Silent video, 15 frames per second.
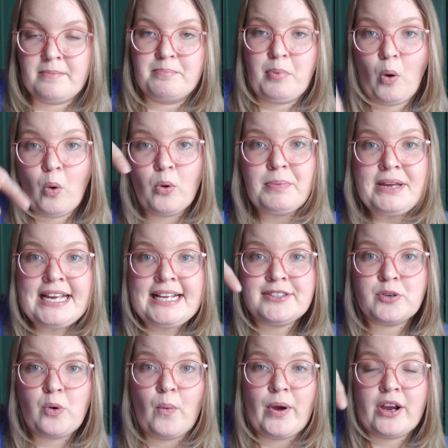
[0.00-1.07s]
pole
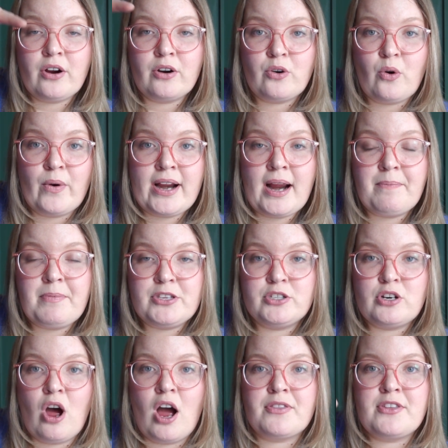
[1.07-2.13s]
beans growing up the
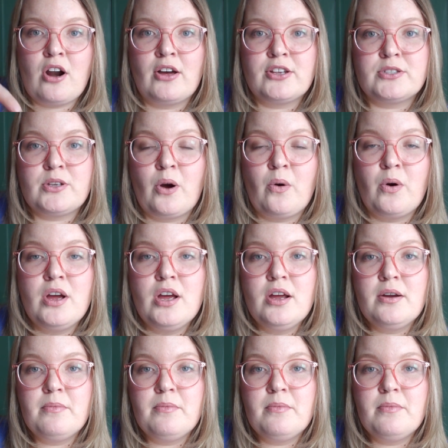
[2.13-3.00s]
stalk that also